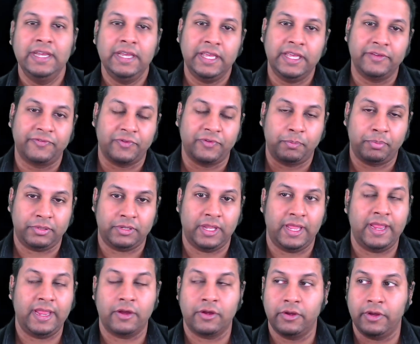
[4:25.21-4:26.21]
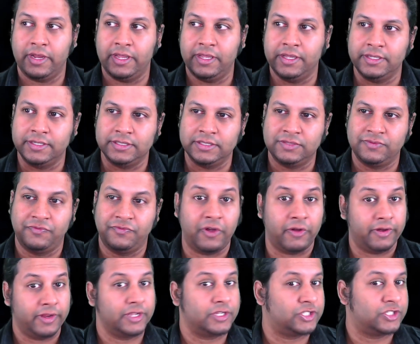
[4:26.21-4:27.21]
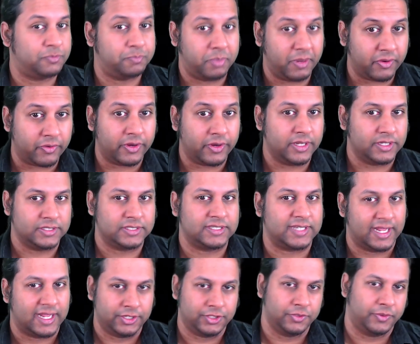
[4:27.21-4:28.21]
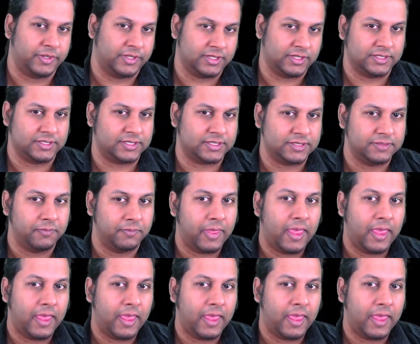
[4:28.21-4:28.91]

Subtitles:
if a player is very experienced and doing this.